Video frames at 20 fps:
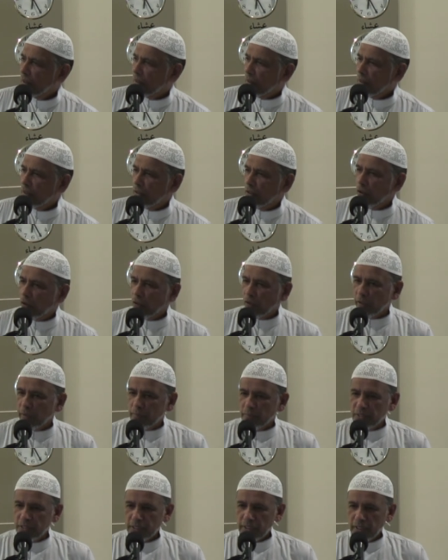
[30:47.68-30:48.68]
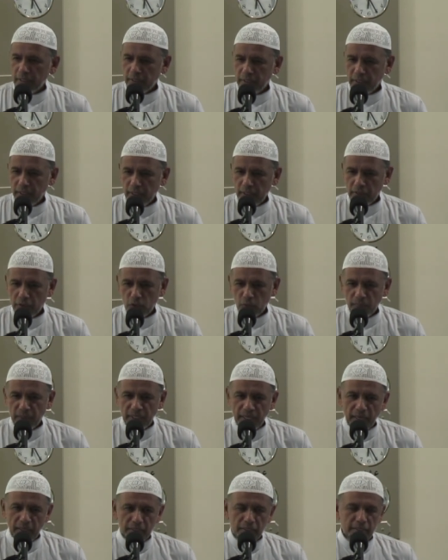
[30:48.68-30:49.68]
the norms that need to
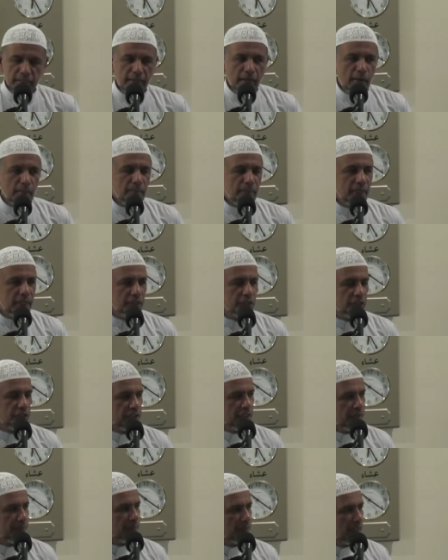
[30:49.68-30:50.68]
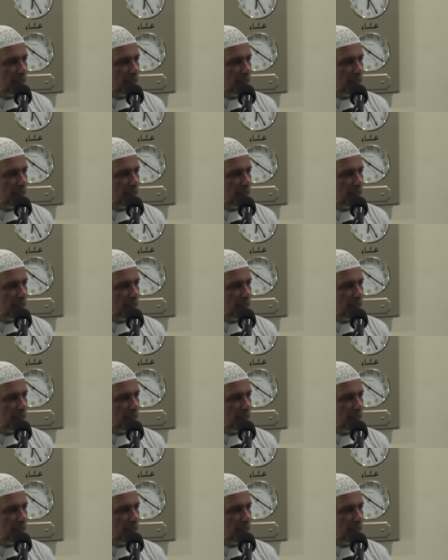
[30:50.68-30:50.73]
be established